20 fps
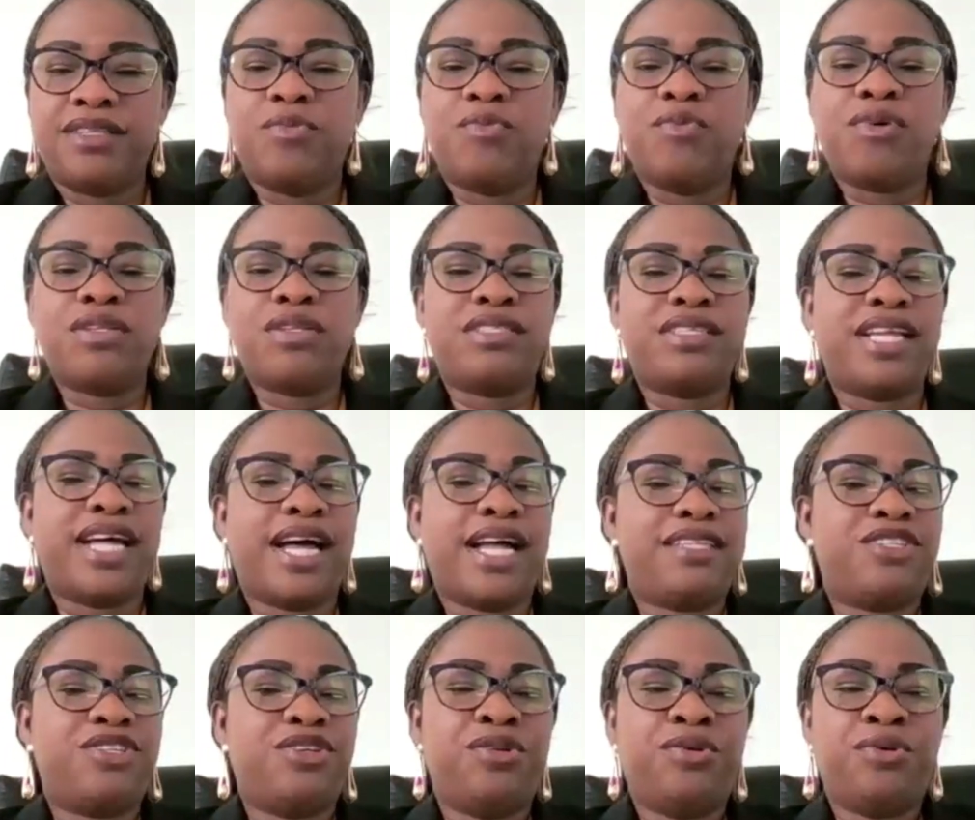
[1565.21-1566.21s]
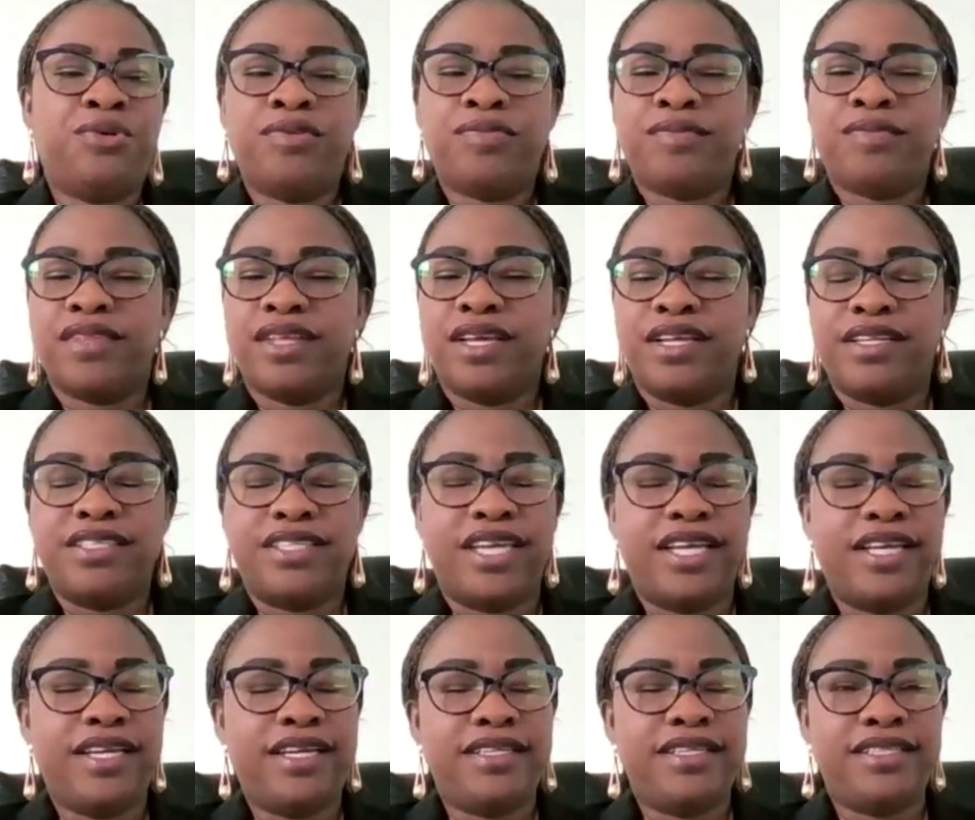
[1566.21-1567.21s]
The ones that,
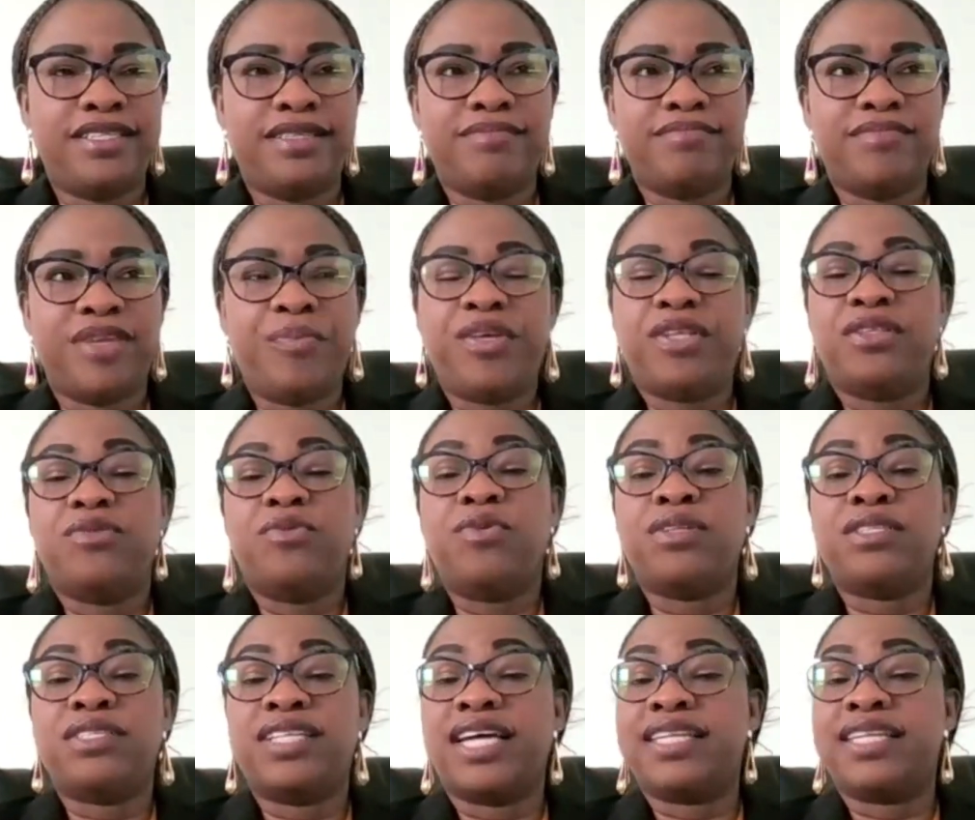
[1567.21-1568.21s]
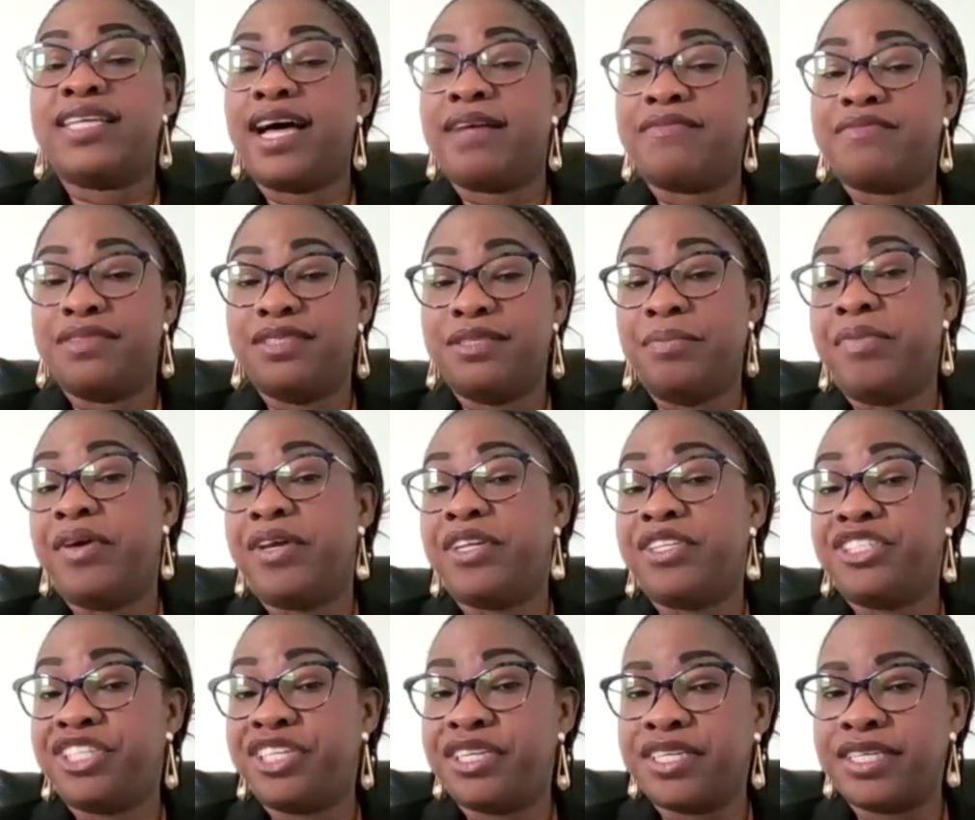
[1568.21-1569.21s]
maybe the ones that have
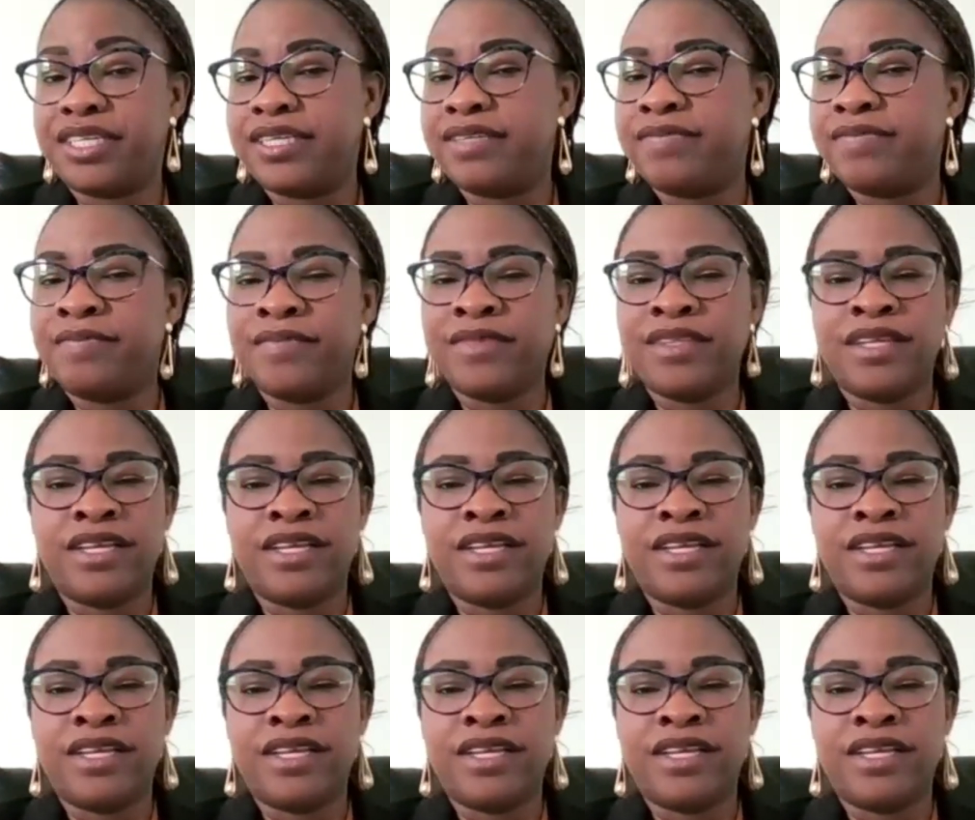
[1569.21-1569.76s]
dementia,